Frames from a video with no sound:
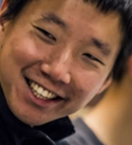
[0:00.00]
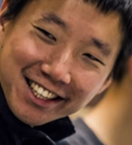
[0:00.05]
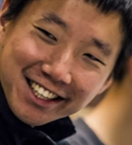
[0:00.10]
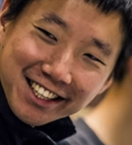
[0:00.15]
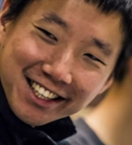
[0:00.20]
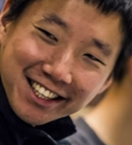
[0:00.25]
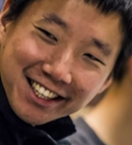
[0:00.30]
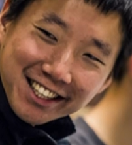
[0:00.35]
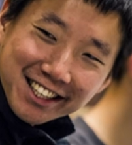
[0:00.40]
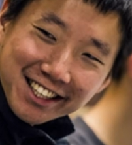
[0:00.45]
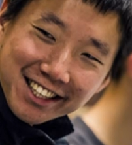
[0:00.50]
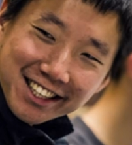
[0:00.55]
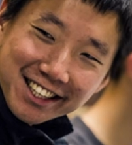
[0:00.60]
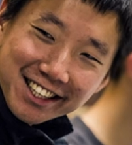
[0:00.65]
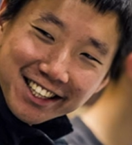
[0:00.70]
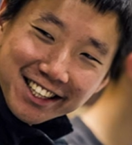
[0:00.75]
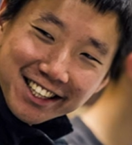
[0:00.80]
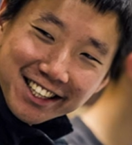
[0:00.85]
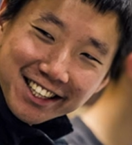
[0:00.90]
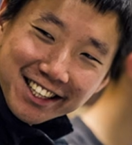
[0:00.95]

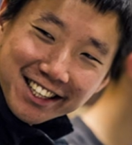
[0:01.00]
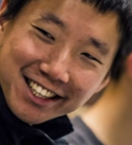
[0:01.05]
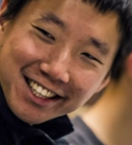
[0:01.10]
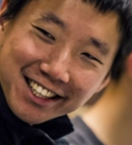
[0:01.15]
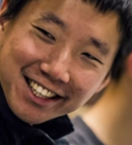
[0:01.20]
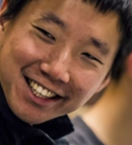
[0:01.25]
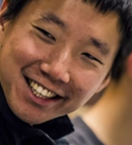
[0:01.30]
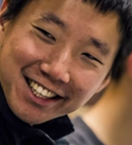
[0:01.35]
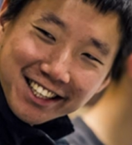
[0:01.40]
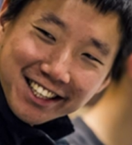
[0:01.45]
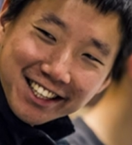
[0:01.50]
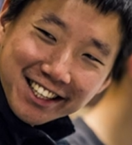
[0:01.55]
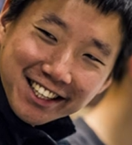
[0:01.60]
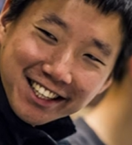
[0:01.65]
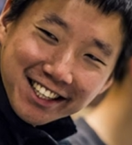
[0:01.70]
Nothing is said.